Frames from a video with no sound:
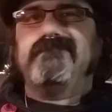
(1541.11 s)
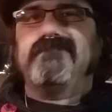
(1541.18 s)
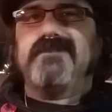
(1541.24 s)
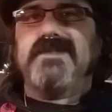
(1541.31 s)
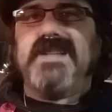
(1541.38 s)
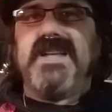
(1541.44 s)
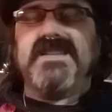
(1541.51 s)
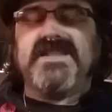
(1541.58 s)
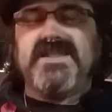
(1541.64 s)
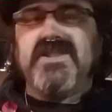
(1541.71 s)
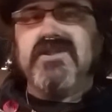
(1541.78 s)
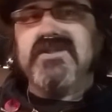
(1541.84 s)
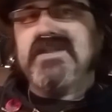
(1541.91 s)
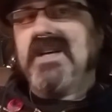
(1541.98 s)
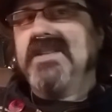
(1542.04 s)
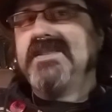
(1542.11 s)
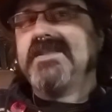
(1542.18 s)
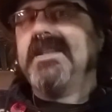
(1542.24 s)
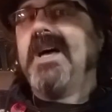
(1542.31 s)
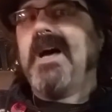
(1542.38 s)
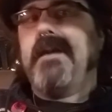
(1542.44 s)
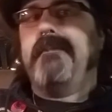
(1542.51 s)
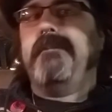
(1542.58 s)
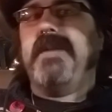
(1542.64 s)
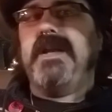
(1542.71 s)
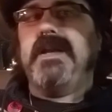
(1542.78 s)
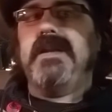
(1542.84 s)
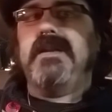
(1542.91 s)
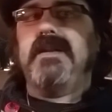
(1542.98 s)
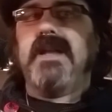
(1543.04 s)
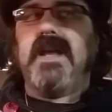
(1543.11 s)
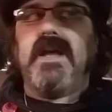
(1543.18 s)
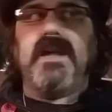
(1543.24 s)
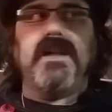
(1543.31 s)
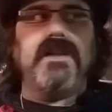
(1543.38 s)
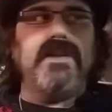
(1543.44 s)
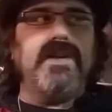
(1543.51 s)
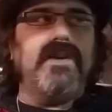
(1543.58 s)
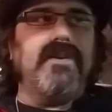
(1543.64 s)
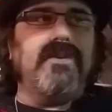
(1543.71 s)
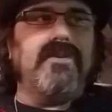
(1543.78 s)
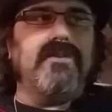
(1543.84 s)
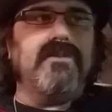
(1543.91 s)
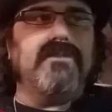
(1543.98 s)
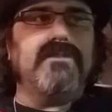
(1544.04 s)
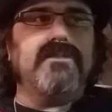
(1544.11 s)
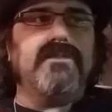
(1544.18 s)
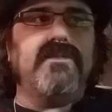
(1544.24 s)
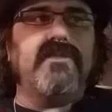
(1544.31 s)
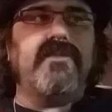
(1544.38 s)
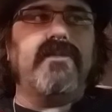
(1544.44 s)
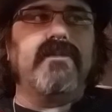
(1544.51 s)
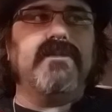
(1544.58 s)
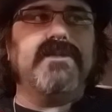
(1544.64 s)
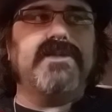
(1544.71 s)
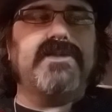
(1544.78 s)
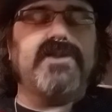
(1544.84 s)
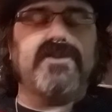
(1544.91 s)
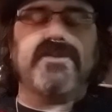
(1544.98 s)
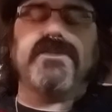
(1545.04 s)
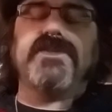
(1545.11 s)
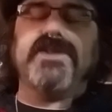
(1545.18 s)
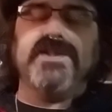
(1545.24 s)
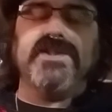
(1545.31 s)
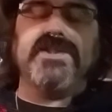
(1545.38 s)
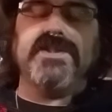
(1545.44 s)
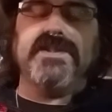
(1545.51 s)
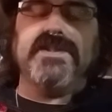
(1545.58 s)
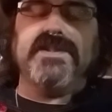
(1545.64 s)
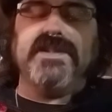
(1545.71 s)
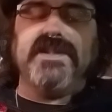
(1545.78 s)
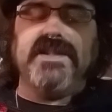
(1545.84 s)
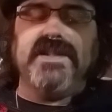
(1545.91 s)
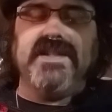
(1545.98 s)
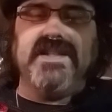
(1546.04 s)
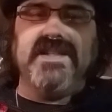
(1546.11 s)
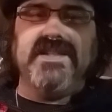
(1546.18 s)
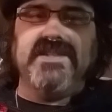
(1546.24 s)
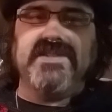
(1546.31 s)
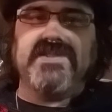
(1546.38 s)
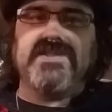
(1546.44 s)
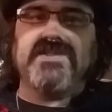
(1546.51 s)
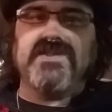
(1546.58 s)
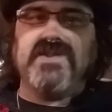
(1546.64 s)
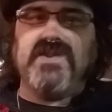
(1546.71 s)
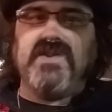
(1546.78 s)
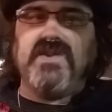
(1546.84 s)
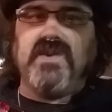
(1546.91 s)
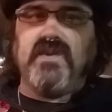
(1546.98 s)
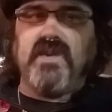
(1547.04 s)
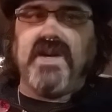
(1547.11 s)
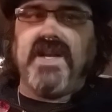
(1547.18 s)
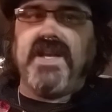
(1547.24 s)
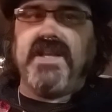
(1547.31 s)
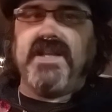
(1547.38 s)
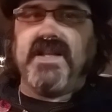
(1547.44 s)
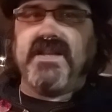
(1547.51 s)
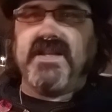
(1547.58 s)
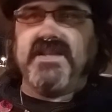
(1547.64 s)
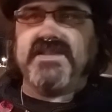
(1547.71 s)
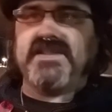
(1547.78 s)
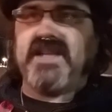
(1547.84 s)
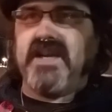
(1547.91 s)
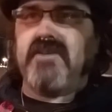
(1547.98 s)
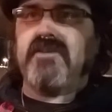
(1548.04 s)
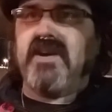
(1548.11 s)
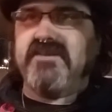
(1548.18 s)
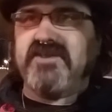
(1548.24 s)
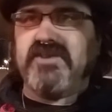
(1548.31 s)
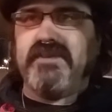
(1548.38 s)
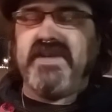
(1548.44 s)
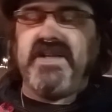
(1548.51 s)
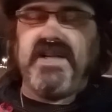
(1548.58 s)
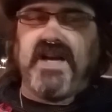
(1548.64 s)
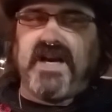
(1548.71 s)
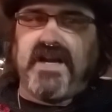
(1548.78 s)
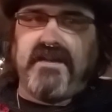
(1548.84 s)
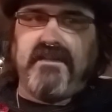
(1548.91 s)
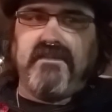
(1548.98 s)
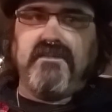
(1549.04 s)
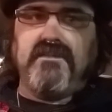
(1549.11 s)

That still does not mean that, circumcision is the way that these skin grafts should be gotten.